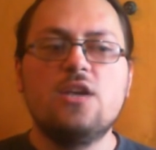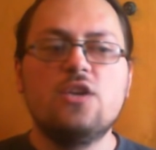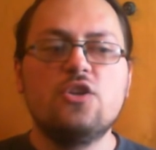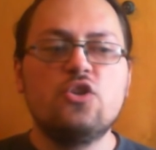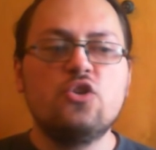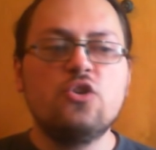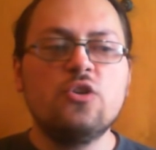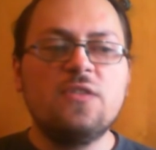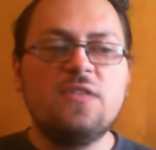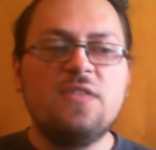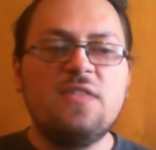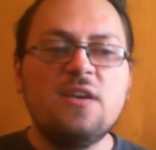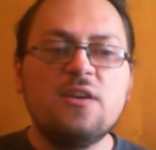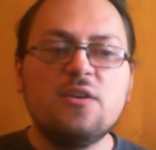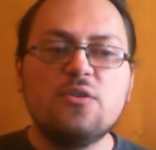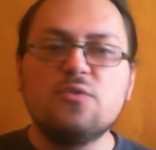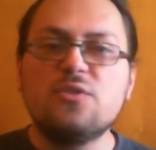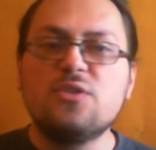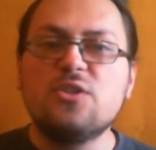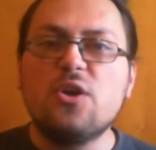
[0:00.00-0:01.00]
Should
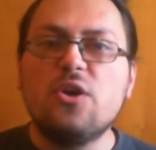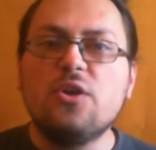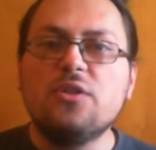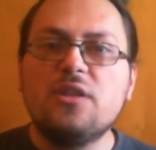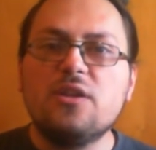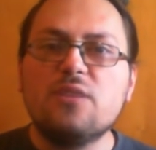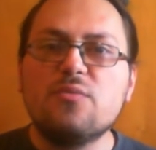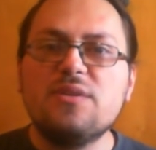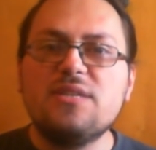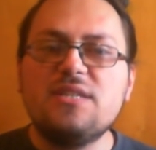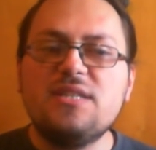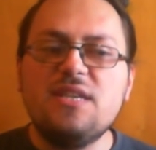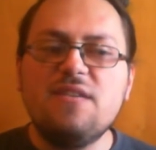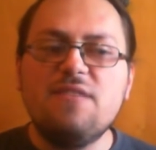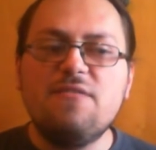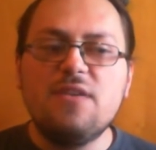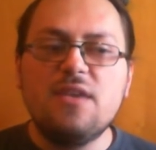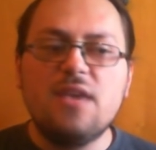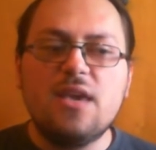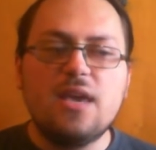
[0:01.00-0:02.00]
those on the
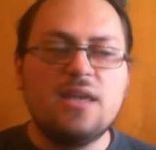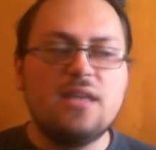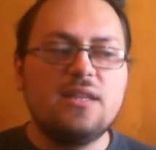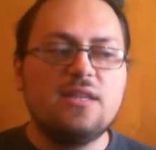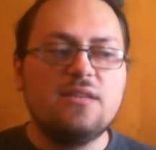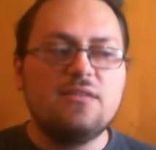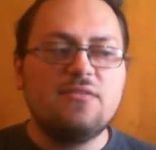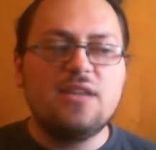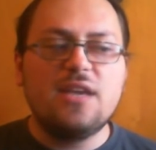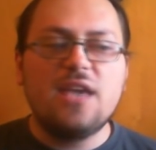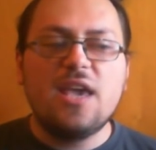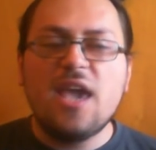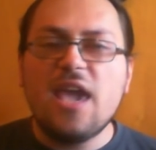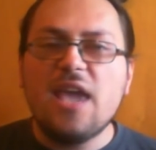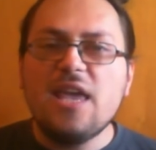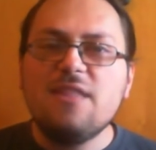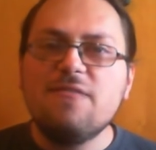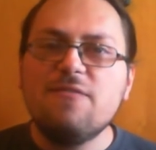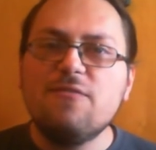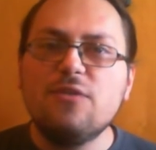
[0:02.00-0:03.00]
receiving end of the
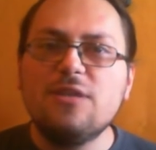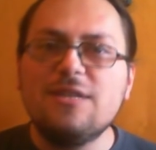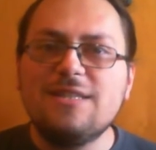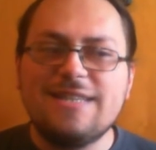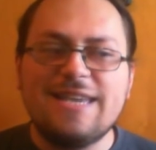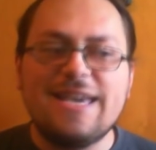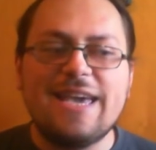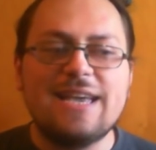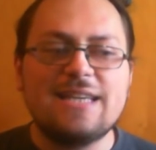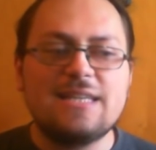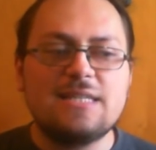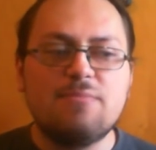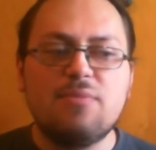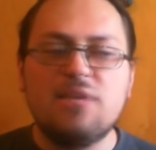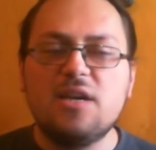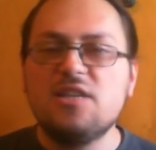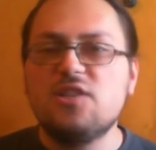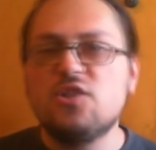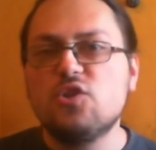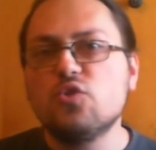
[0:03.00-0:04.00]
hateful attacks
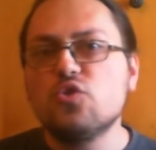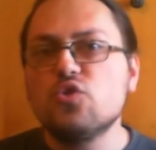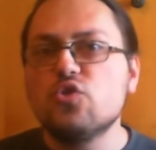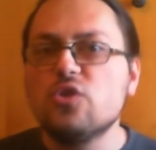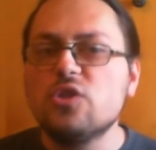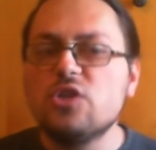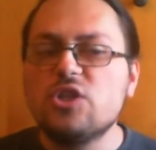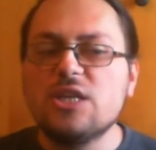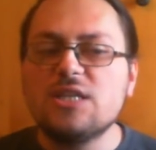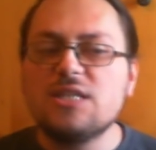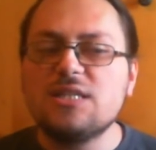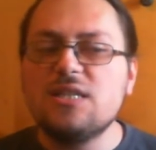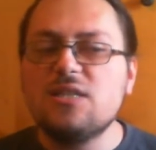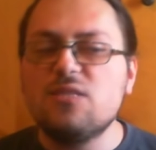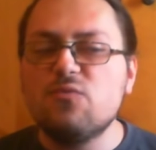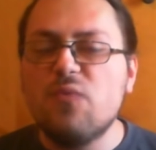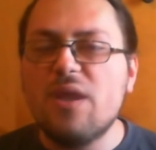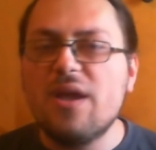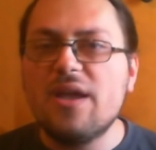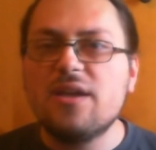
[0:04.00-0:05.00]
by social
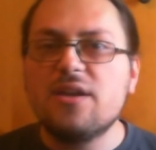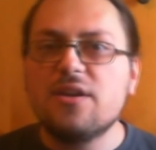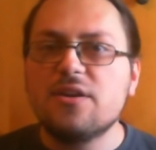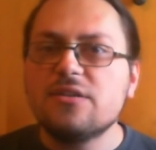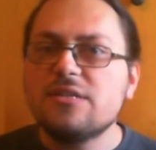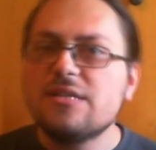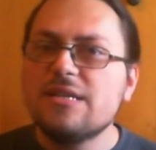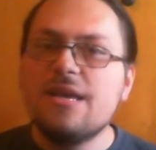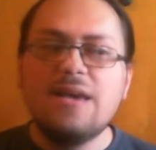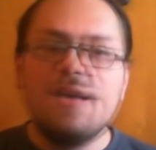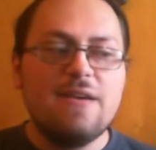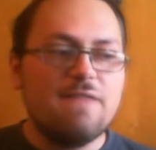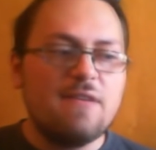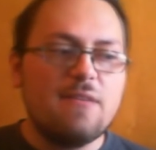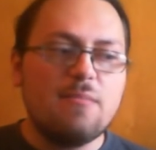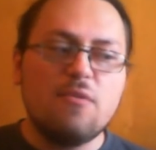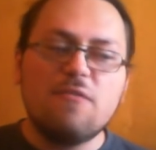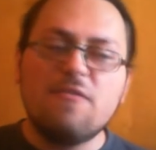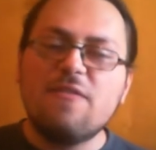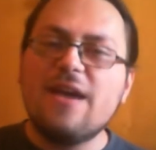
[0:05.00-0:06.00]
justice wankers,
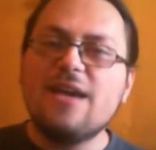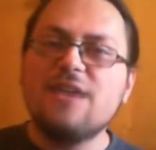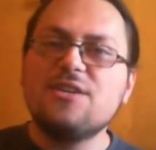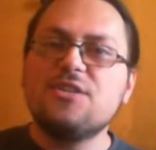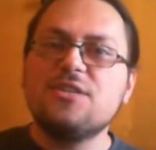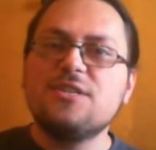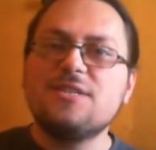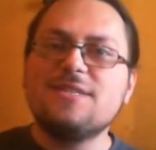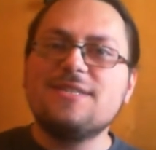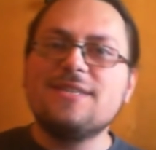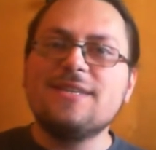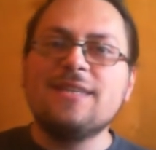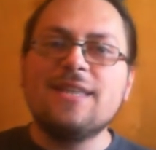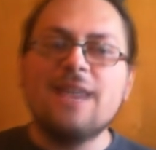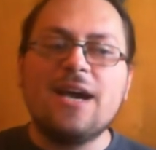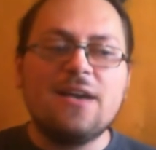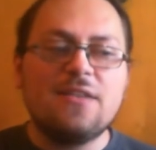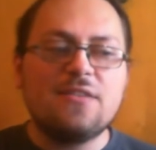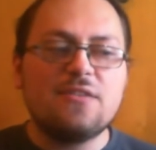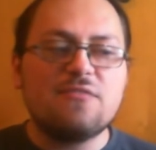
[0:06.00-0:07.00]
femofascists, and
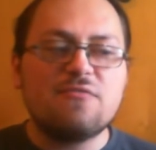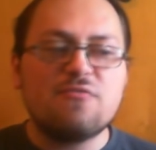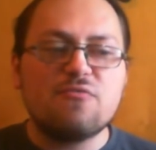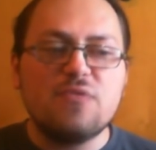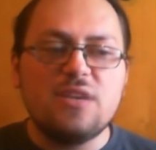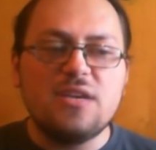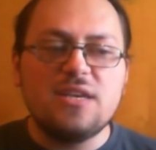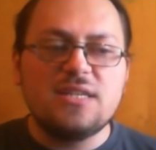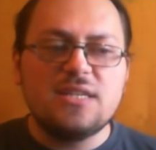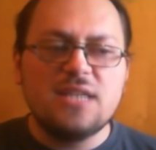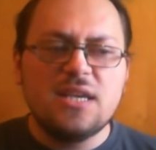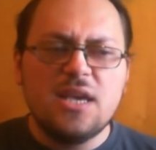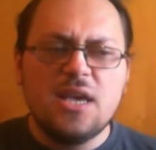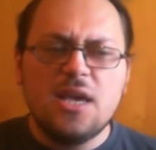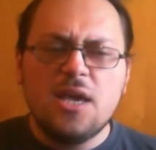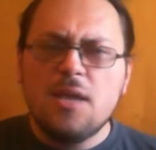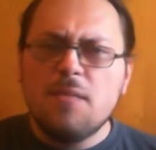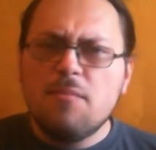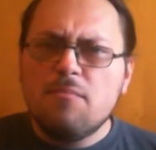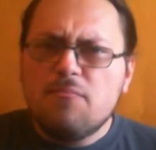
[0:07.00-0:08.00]
other freaks
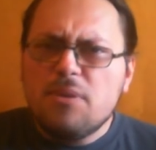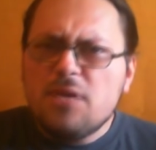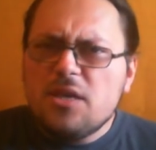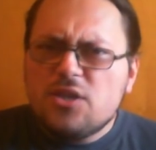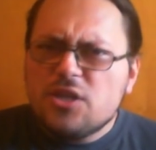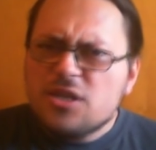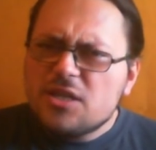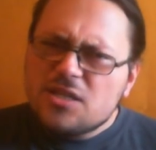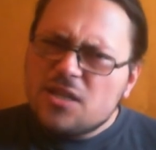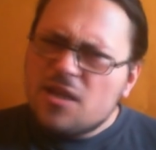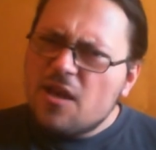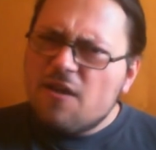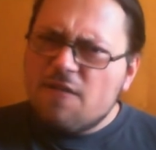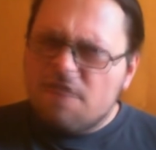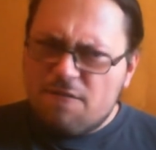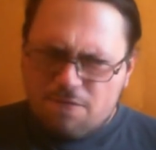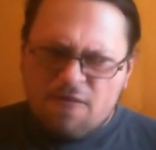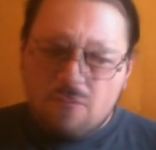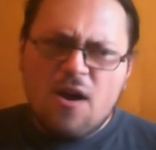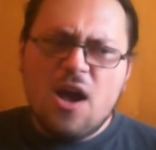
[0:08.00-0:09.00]
be just
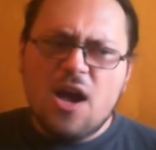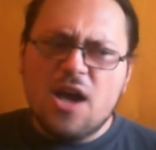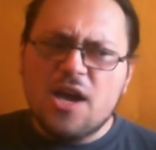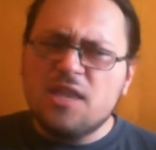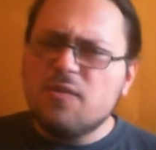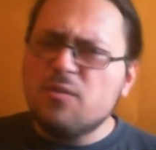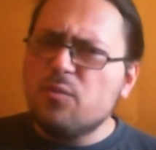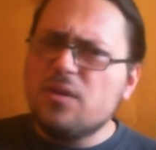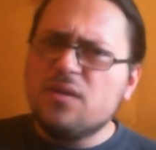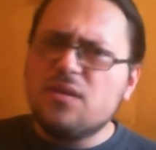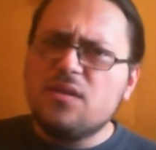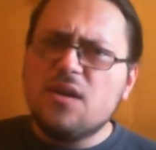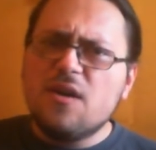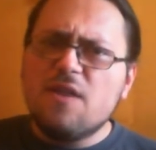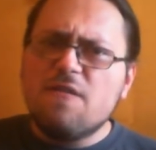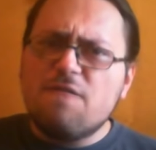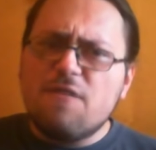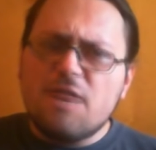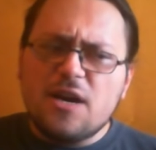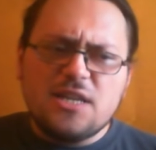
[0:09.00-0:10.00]
fine with
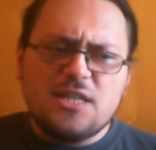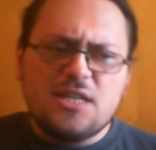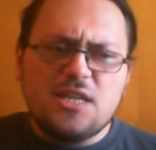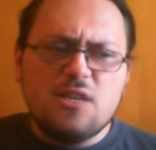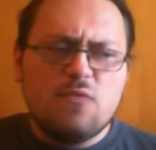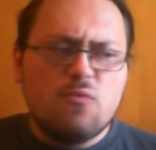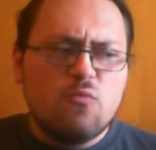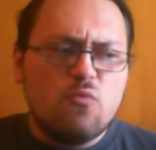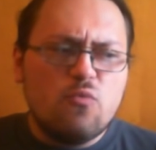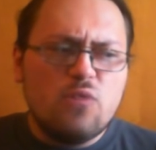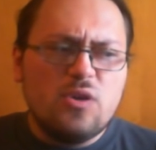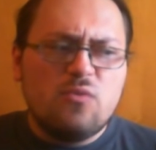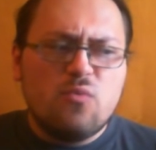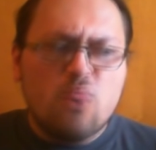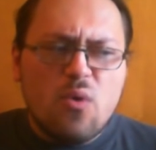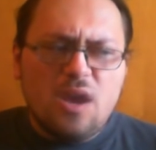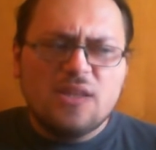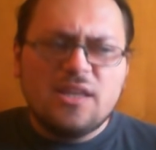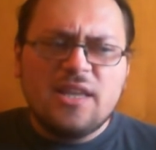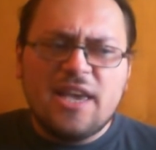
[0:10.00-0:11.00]
fighting with
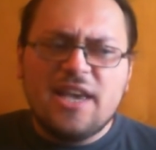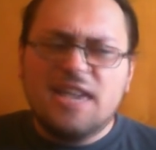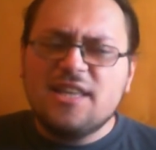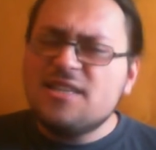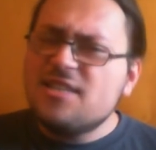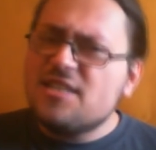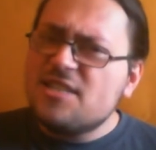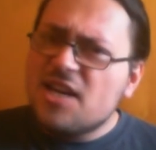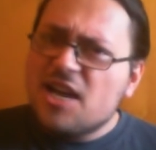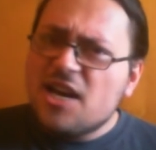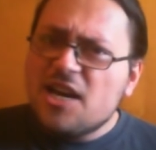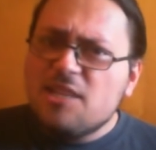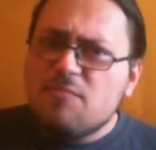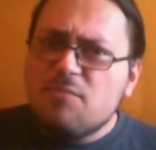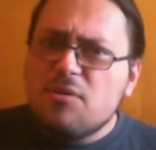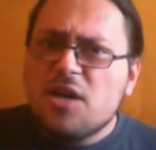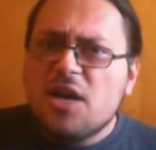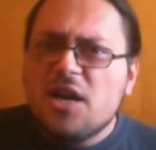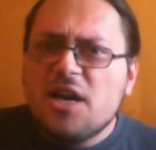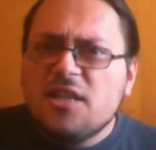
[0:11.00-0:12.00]
one hand tied
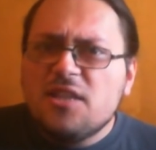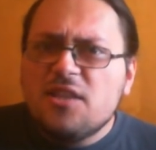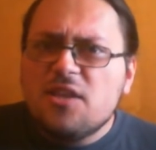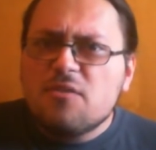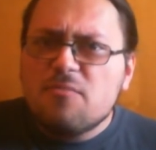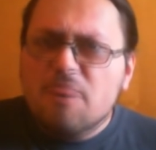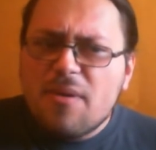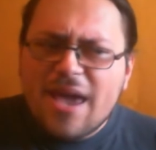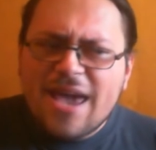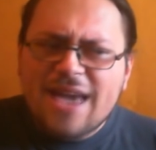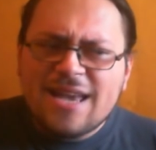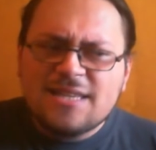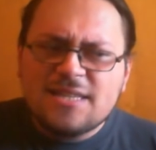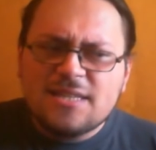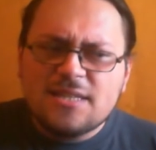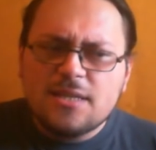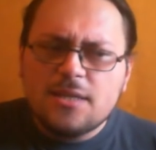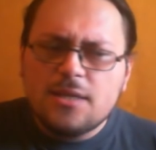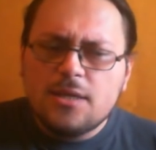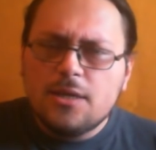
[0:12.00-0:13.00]
behind their
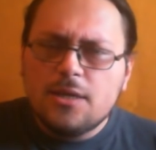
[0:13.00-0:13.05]
backs?